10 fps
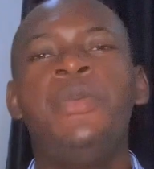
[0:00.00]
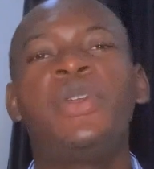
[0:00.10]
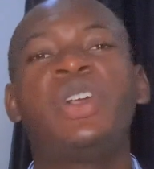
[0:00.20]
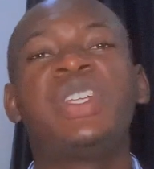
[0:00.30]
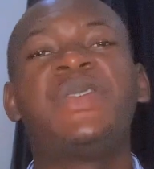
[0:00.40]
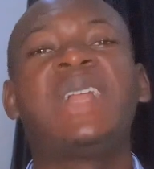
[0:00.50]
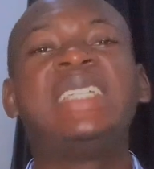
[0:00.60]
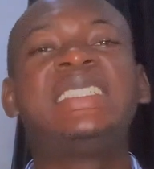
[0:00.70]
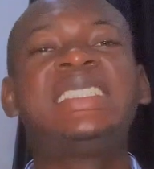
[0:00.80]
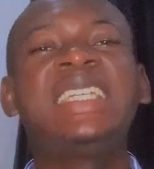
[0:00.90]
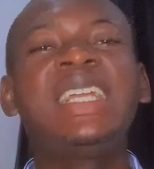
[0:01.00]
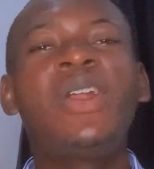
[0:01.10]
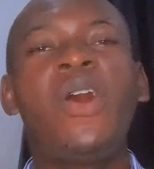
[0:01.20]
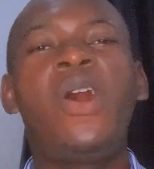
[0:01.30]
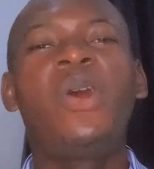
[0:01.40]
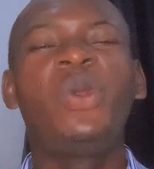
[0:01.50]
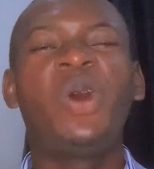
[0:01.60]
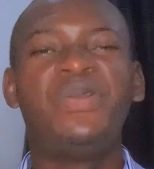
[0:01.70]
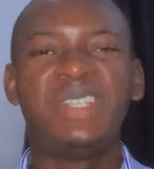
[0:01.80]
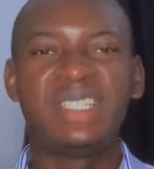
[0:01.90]
because if you can tick all
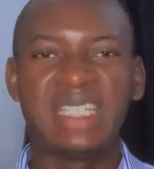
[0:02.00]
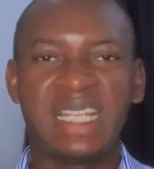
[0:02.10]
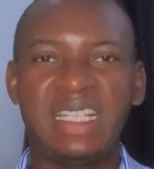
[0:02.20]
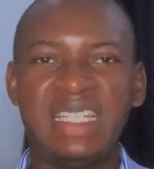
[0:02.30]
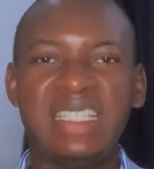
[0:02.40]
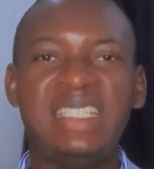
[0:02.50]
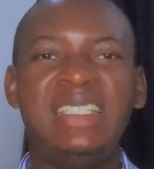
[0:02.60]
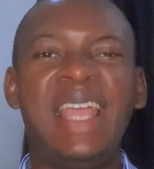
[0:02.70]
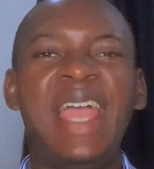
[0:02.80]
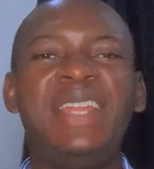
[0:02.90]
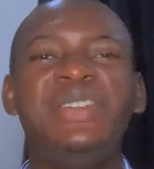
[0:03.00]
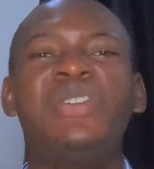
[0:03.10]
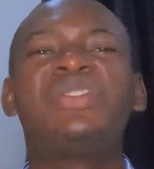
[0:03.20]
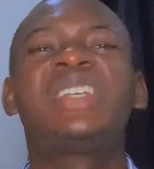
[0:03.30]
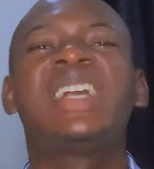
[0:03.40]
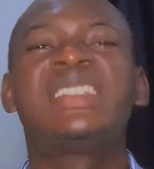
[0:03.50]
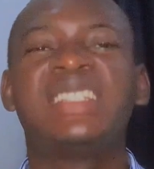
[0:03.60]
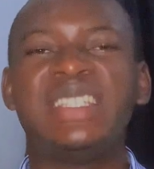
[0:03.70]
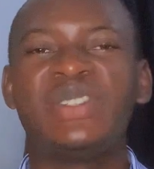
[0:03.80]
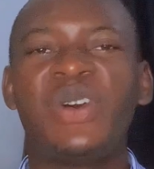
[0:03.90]
of these checklists, then your
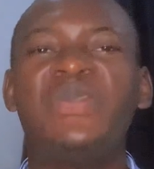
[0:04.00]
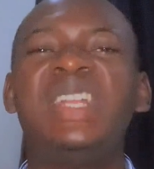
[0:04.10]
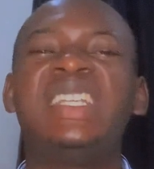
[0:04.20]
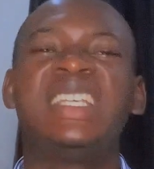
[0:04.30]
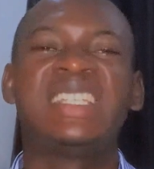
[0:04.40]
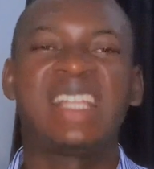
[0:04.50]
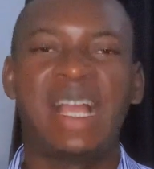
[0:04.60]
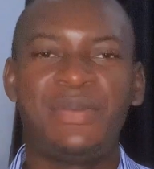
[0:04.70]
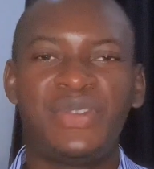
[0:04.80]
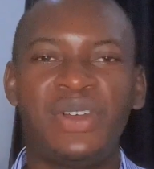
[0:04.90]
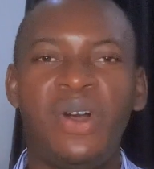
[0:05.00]
chances of getting scammed